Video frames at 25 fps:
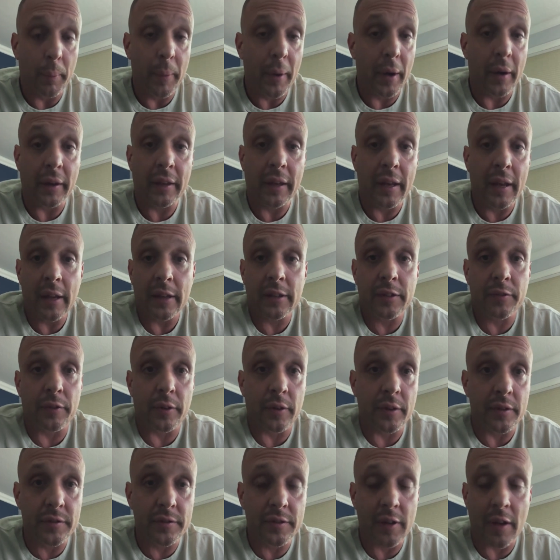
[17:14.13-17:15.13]
pair of kicks
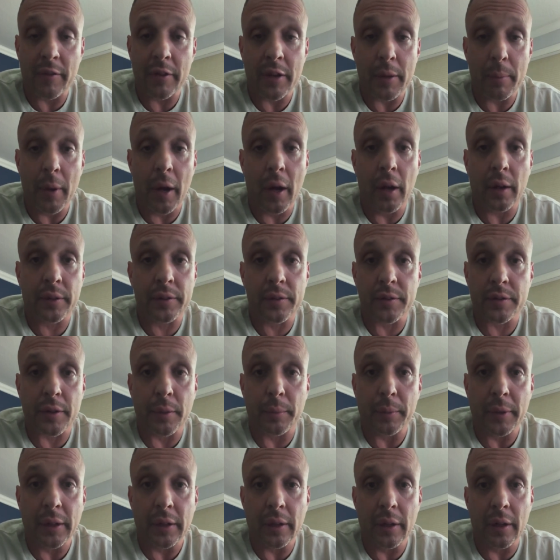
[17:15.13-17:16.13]
for $70 or
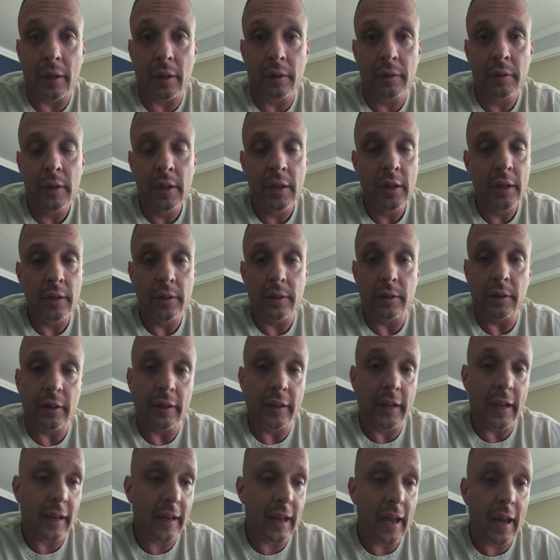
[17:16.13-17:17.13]
something. You
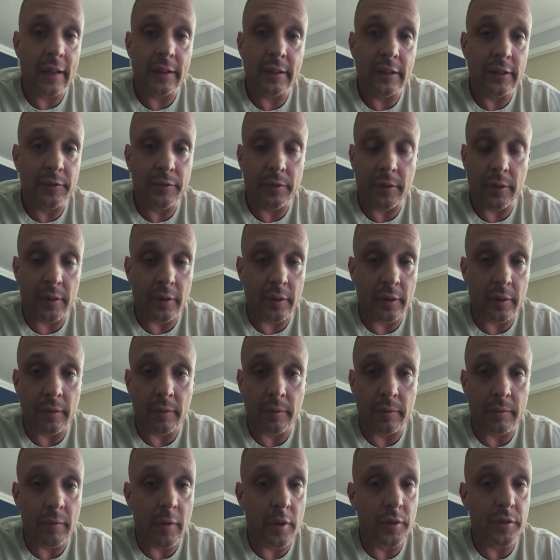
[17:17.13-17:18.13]
can get candies
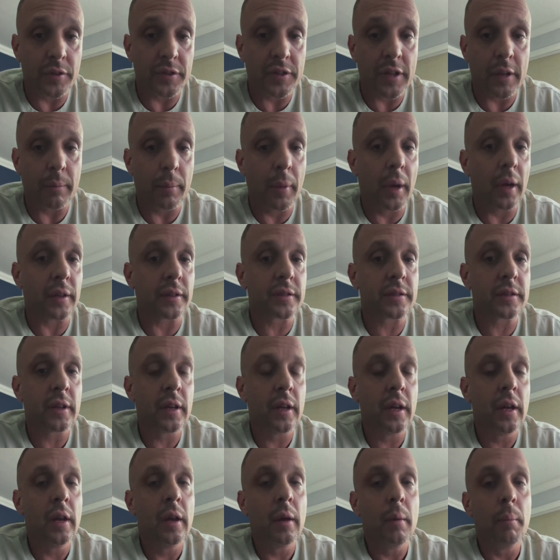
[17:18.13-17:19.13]
for under $10.
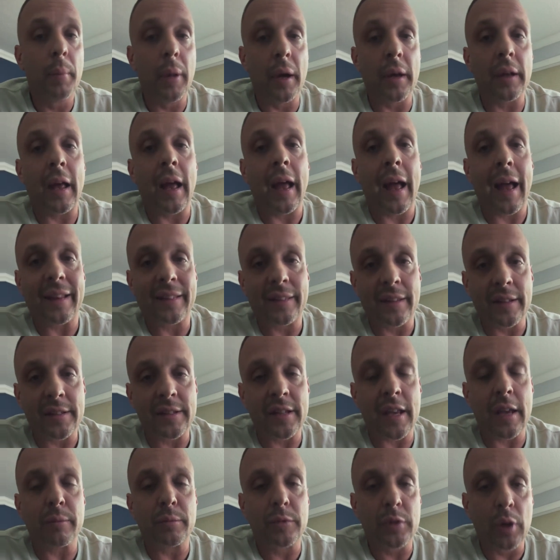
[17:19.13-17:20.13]
But at the
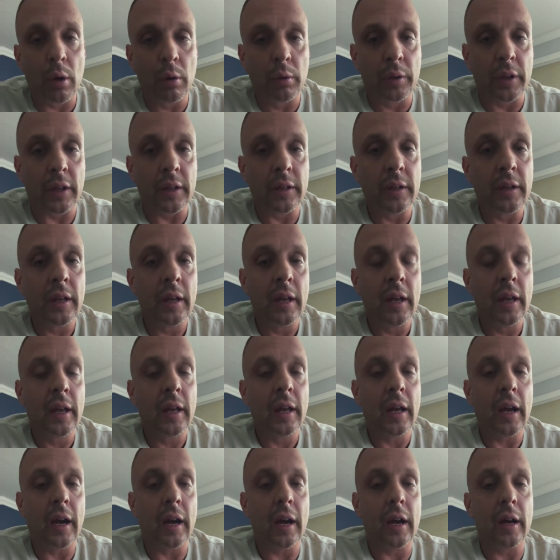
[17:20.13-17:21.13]
same token,
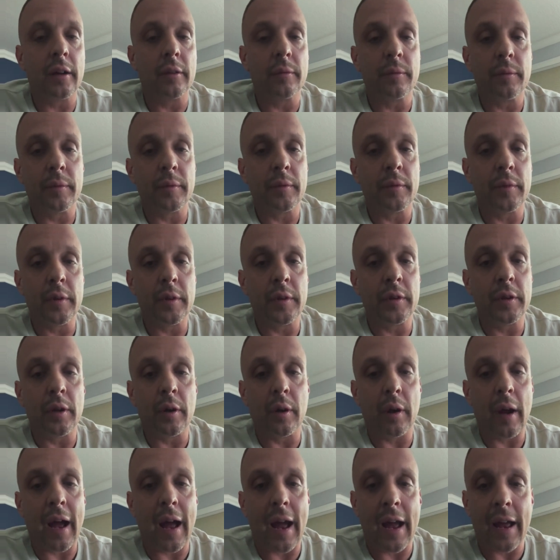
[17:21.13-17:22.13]
I
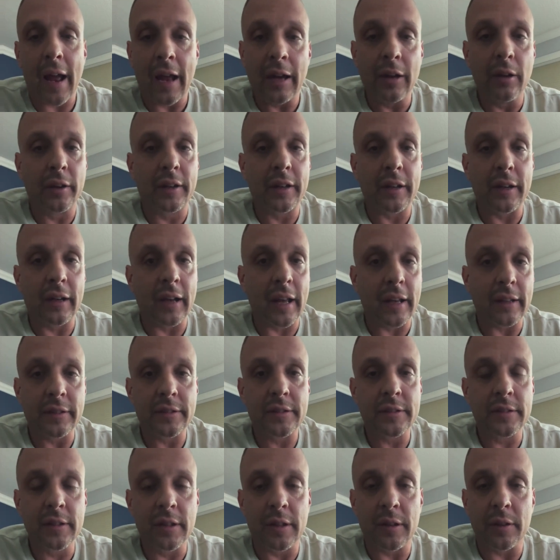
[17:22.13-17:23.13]
look at it like,
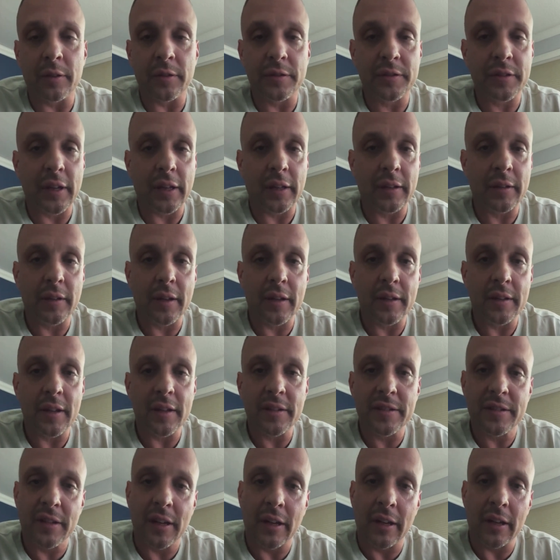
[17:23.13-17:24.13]
it's like
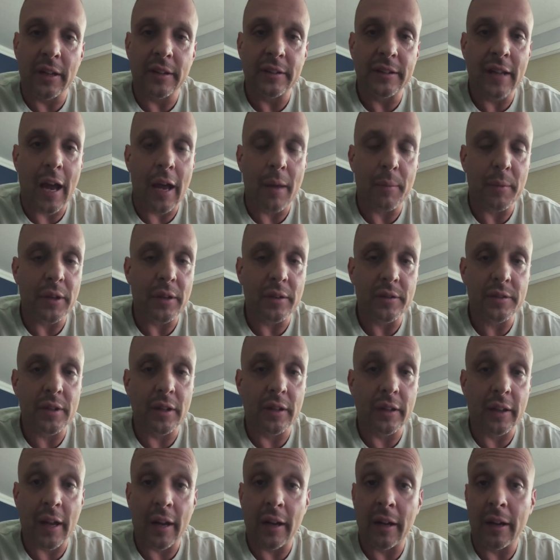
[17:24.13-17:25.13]
it's nickel and diming. You're
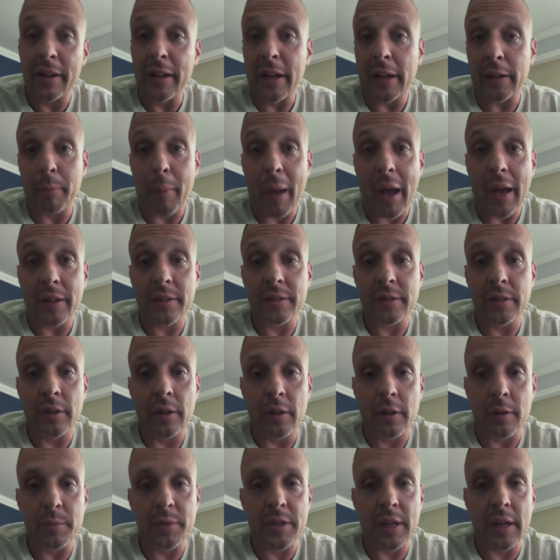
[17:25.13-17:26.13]
selling kind of nick bags, you
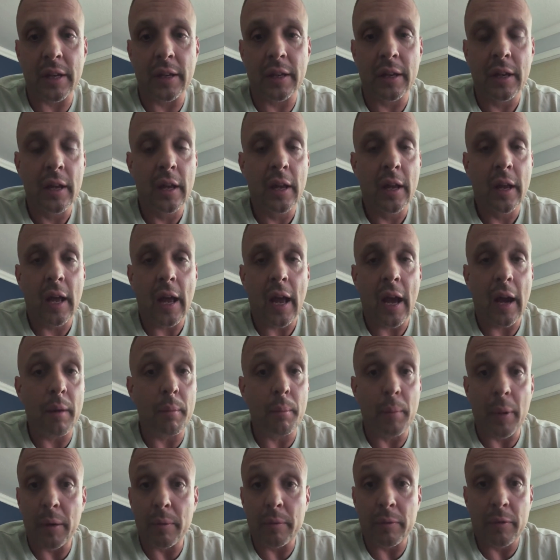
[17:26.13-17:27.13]
know what I'm saying?
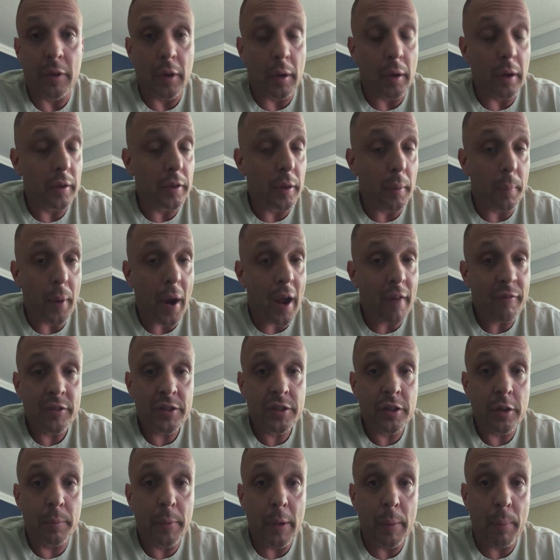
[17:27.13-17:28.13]
But the
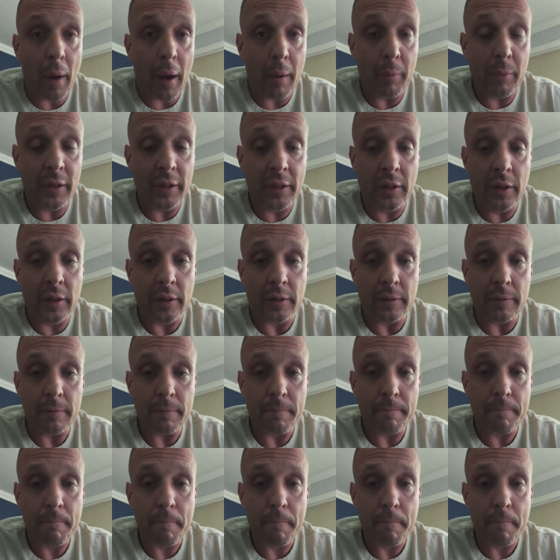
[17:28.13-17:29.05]
profits could be probably good.